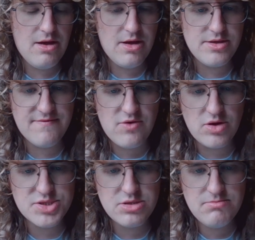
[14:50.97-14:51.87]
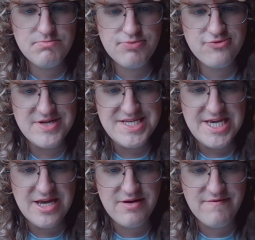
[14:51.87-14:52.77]
You've got some
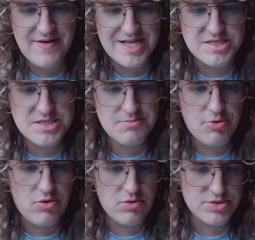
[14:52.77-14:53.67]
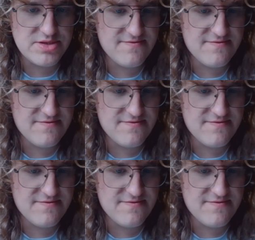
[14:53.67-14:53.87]
pretty advanced pawns.